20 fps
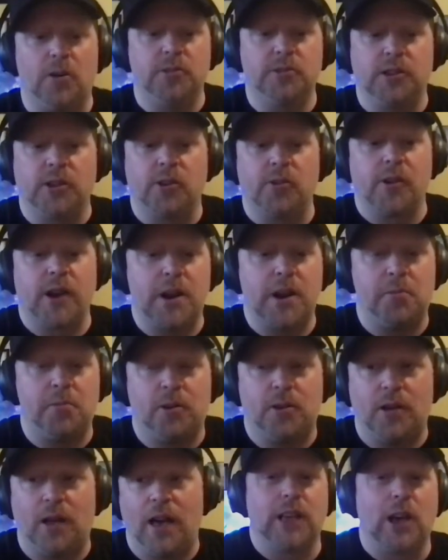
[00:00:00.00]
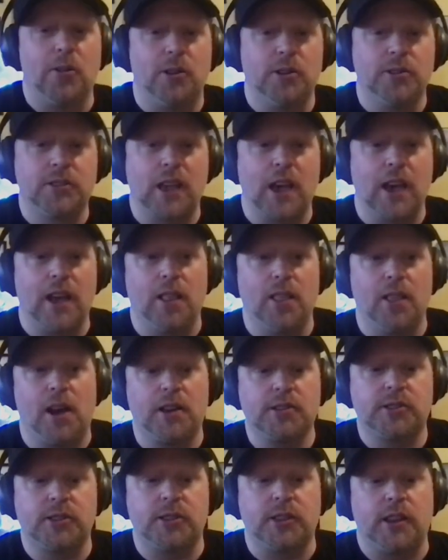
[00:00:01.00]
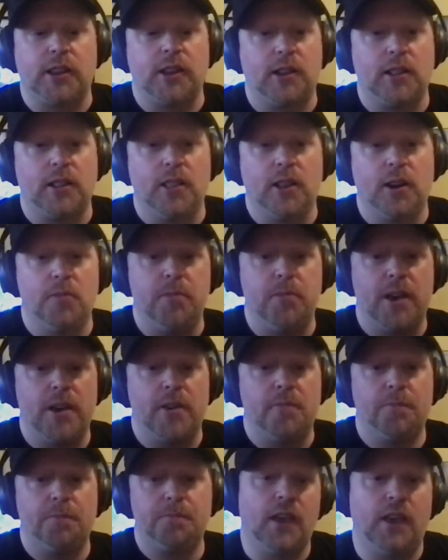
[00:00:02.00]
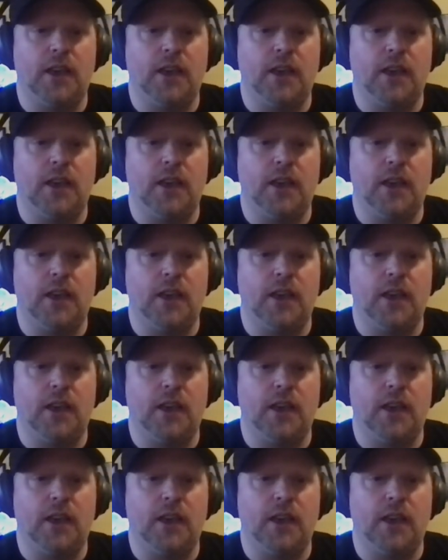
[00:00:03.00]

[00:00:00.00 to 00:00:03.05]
was incredible. I was kind of lost in it a little bit.